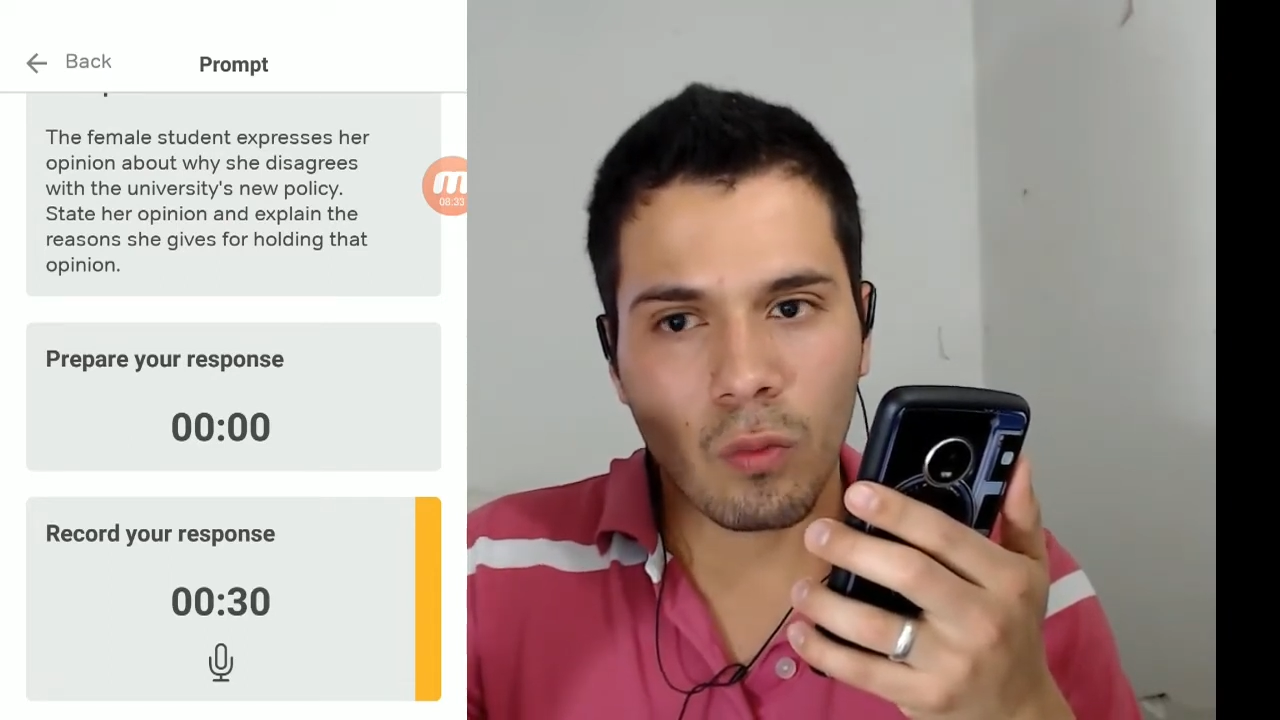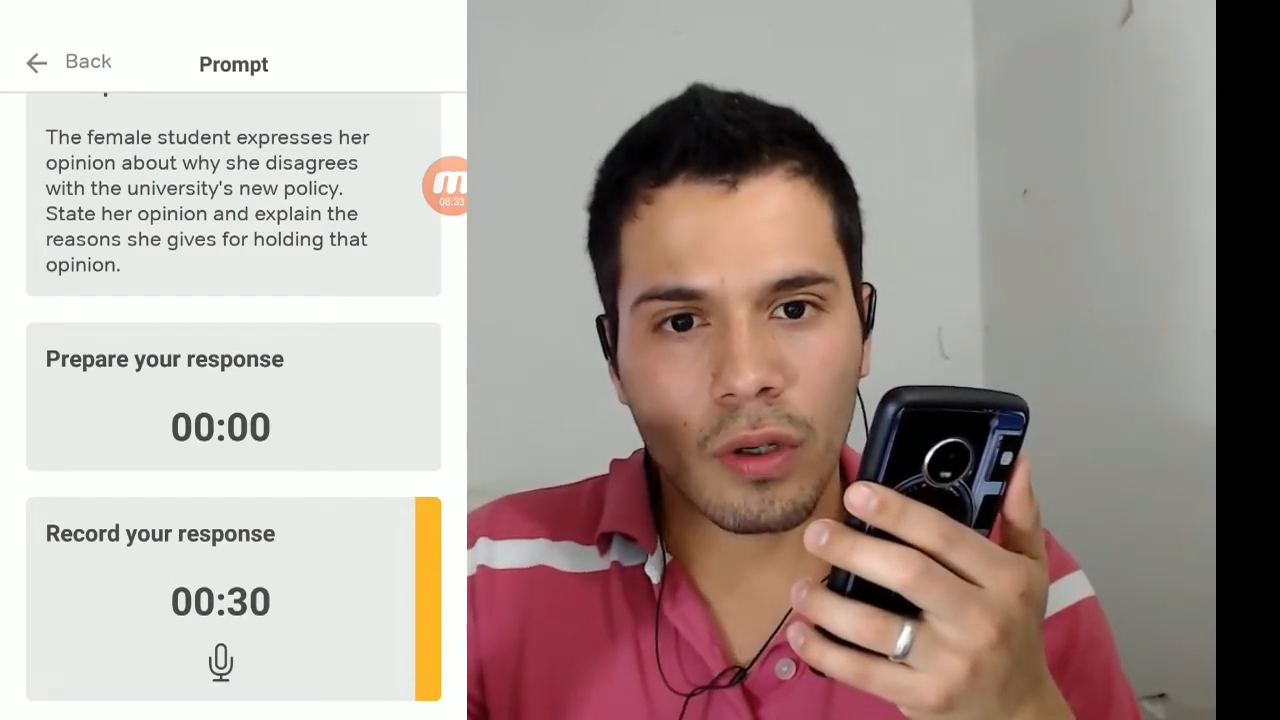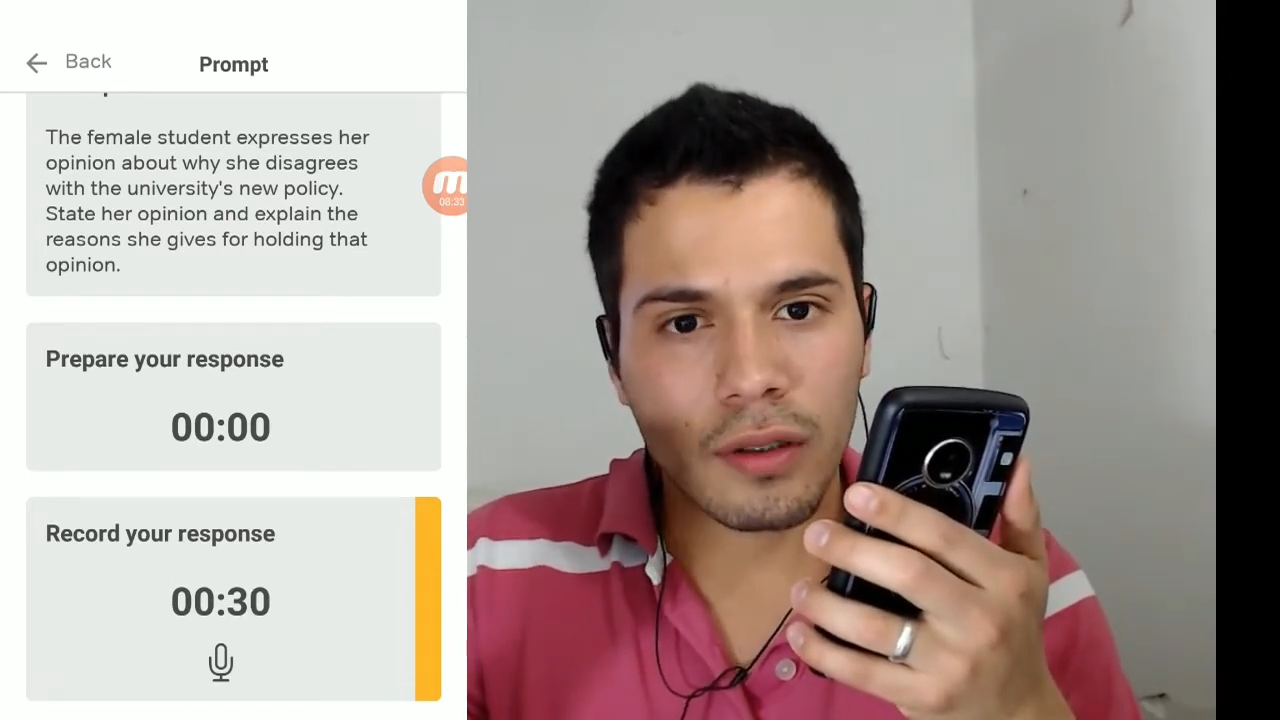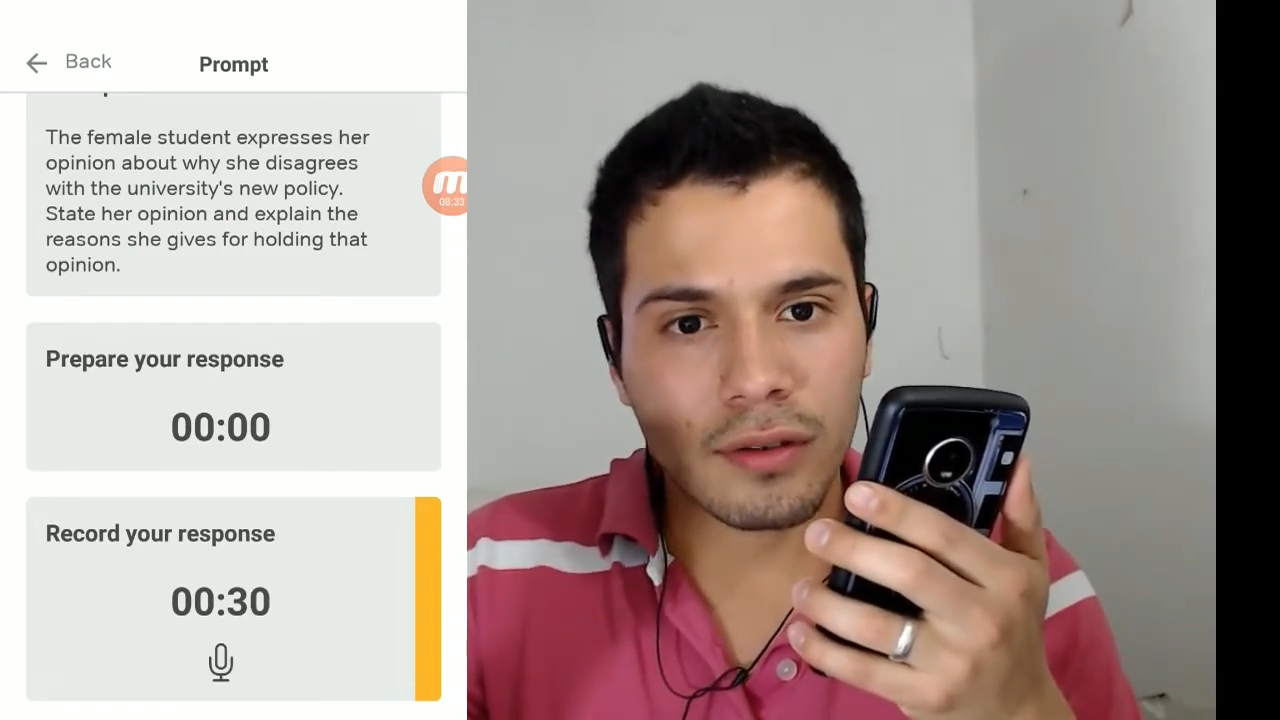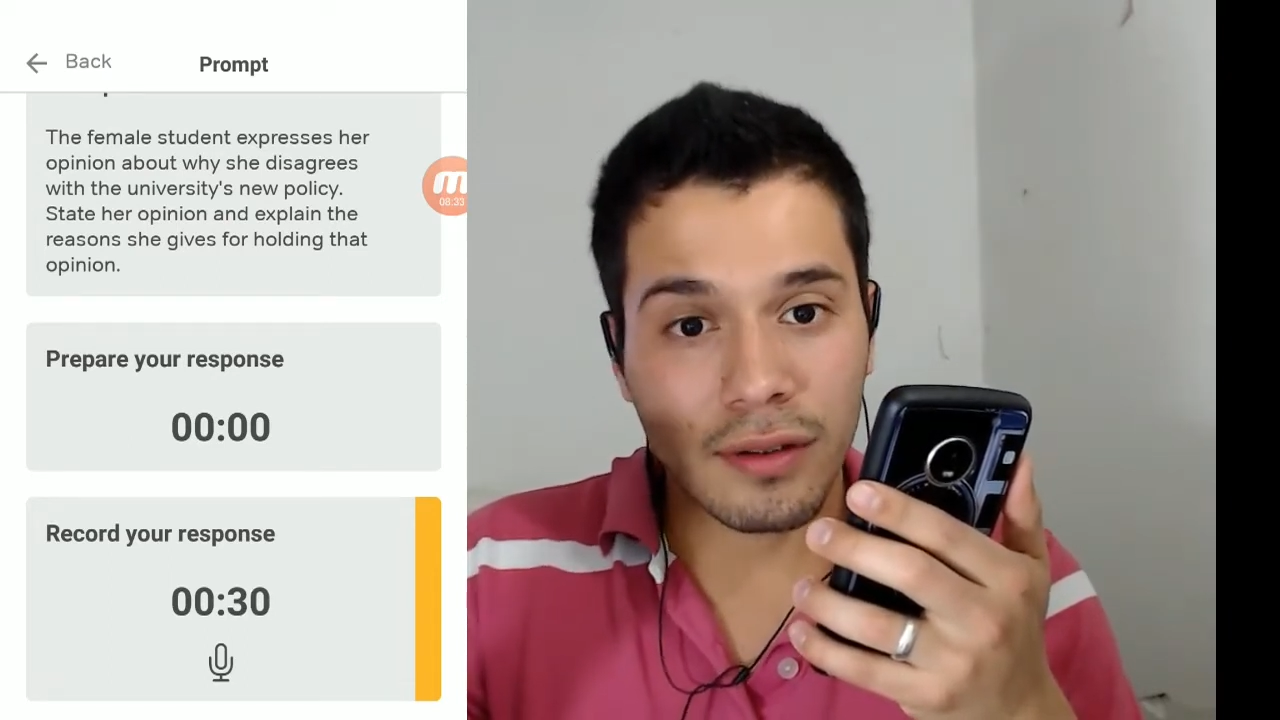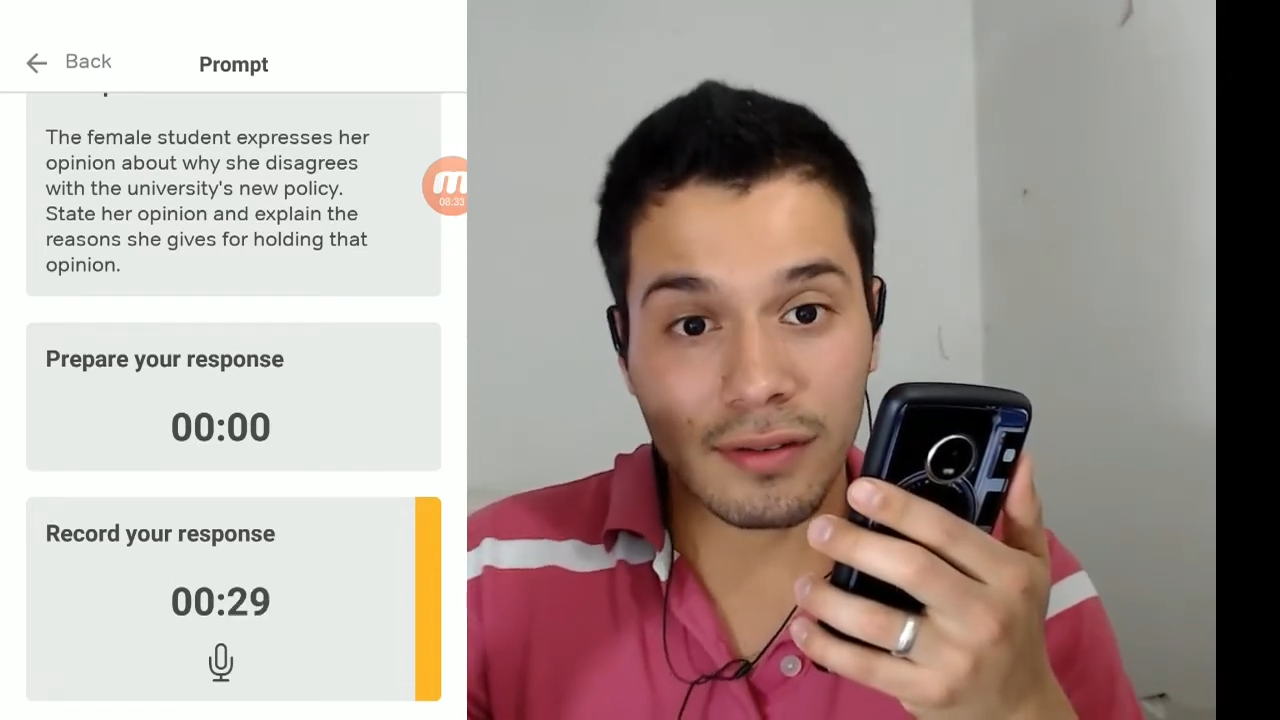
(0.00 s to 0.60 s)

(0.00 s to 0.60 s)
one